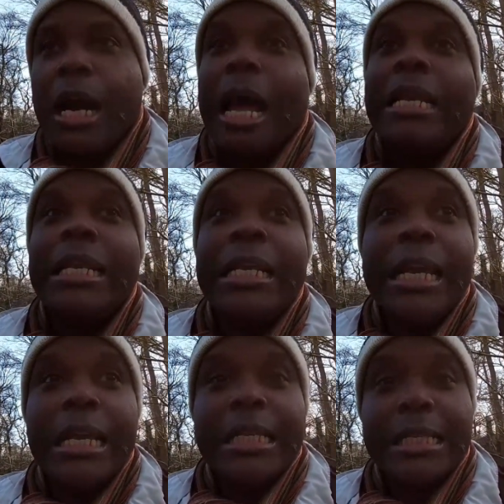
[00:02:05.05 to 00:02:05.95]
at
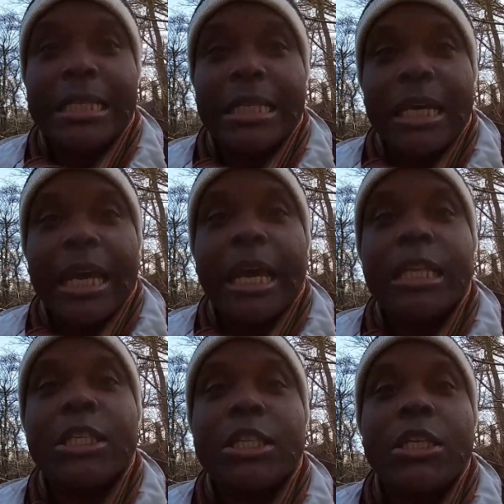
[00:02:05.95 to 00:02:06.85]
least
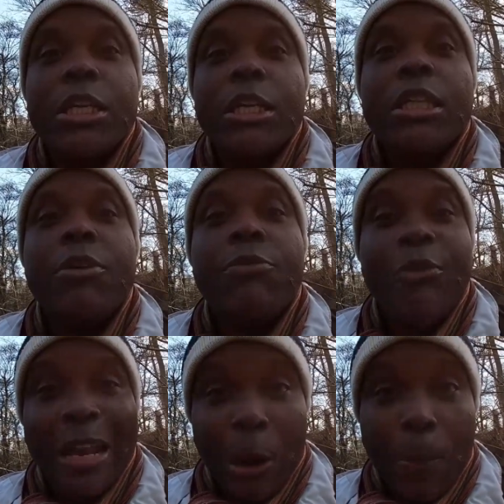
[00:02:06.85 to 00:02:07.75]
its
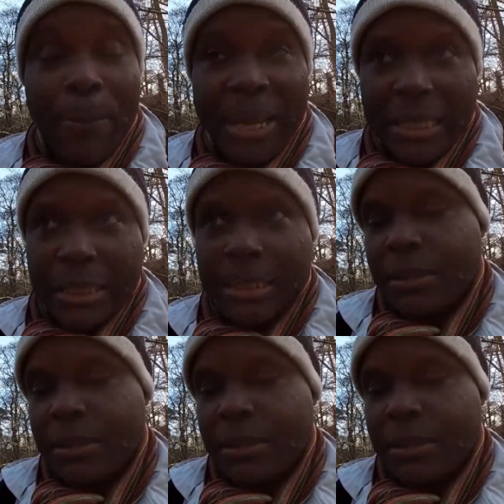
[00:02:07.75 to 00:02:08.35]
development.